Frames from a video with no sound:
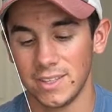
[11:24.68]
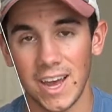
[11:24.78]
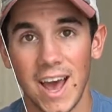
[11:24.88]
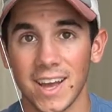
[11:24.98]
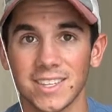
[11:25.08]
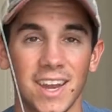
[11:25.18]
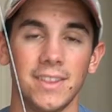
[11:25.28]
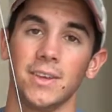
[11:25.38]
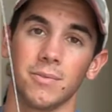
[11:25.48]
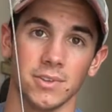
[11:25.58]
jacks,
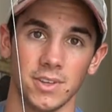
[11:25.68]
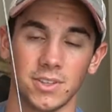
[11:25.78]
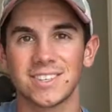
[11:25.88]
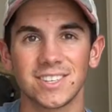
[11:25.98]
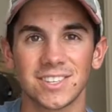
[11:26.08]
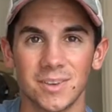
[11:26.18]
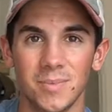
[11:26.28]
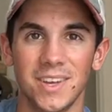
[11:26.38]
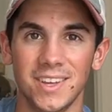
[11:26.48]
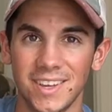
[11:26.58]
anything really. It's just the
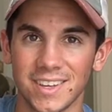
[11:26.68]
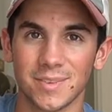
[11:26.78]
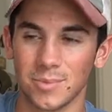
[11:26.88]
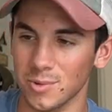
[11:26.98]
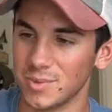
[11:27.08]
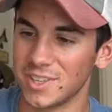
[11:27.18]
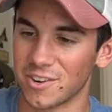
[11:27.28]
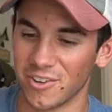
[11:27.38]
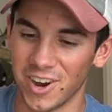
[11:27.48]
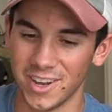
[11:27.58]
meaty
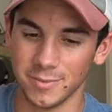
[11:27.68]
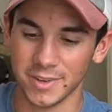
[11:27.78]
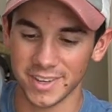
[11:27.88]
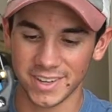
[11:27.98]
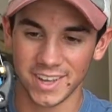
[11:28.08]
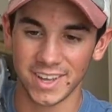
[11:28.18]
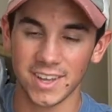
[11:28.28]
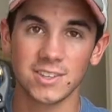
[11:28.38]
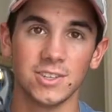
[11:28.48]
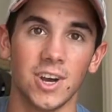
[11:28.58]
broomstick rod, but
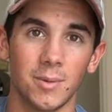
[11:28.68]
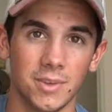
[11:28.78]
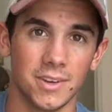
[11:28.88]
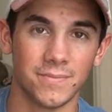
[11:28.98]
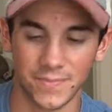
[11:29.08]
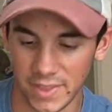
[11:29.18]
gets the job done.